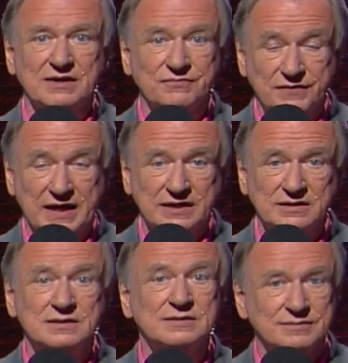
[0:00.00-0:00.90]

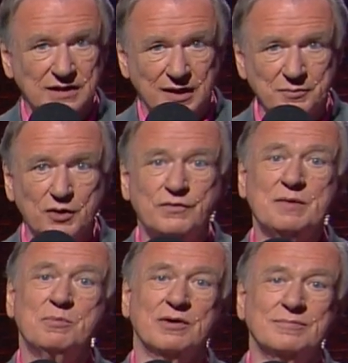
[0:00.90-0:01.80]
affect come
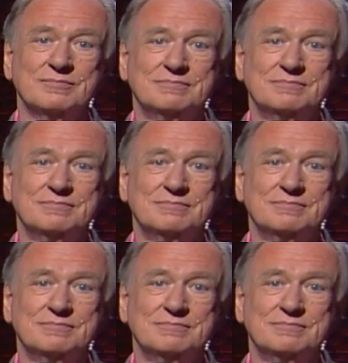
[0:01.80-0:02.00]
November?